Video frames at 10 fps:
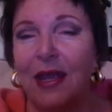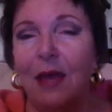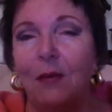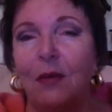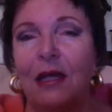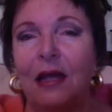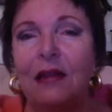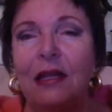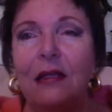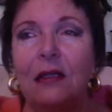But I
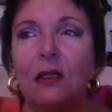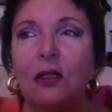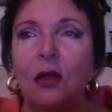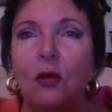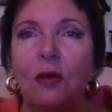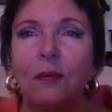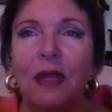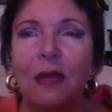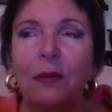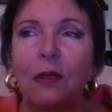think that, when
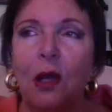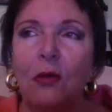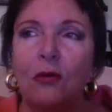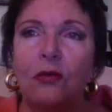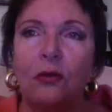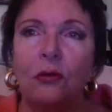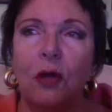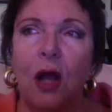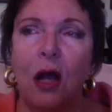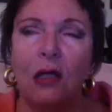people go through
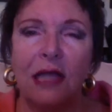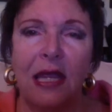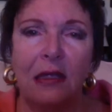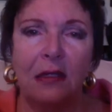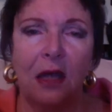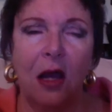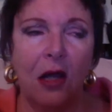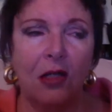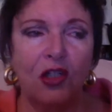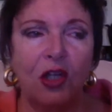heartache and
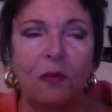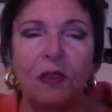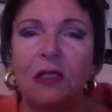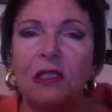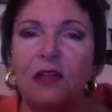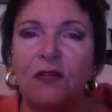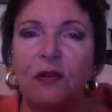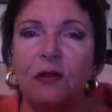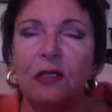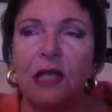hardships and
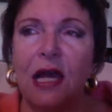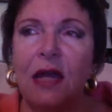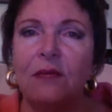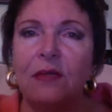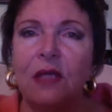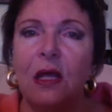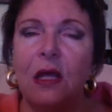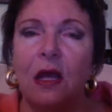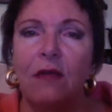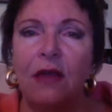difficult times,
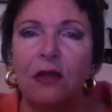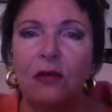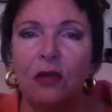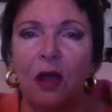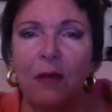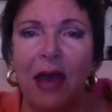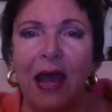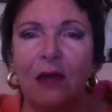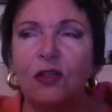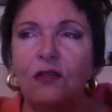and they do come
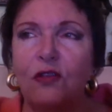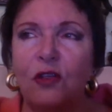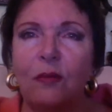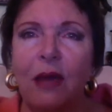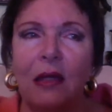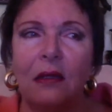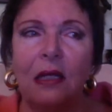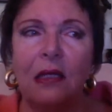out of them, I think